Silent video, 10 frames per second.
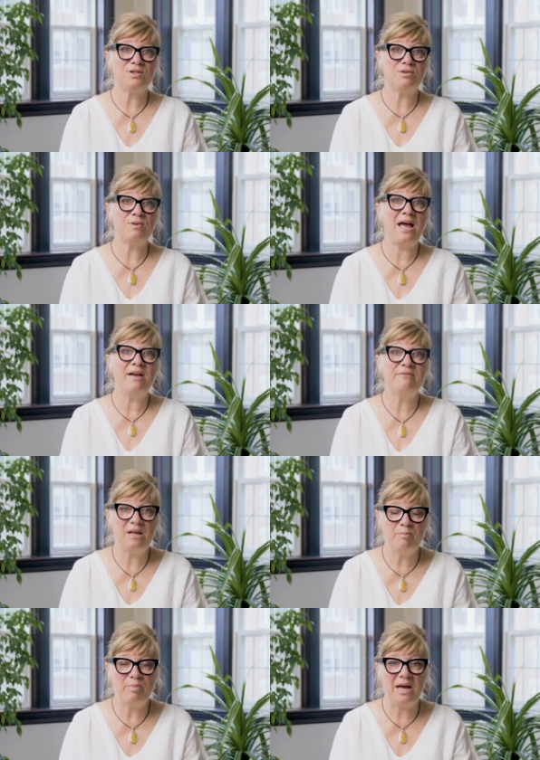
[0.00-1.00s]
to have
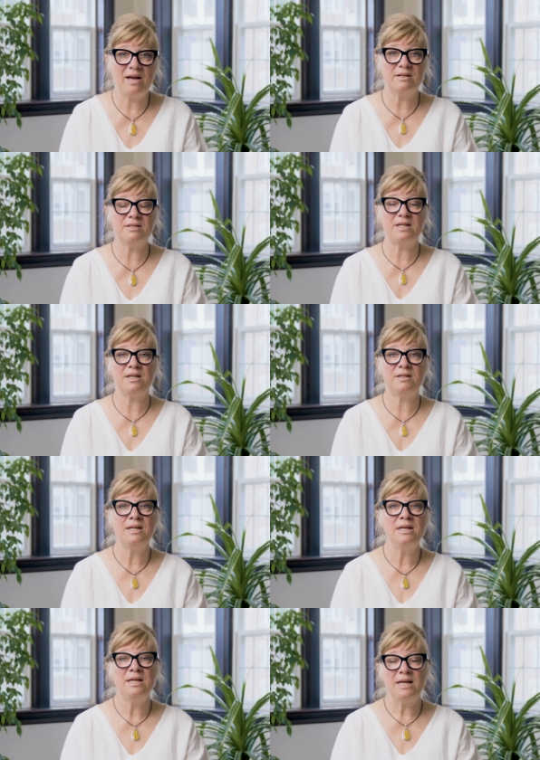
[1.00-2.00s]
impact in
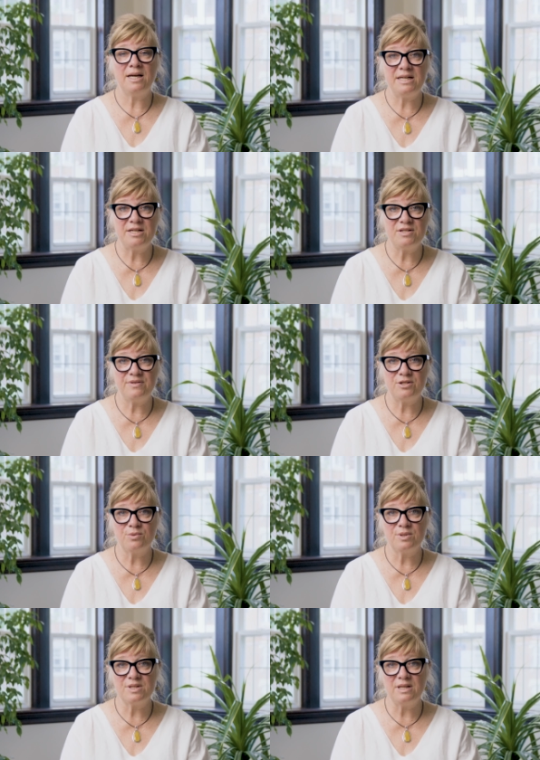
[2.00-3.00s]
an individual's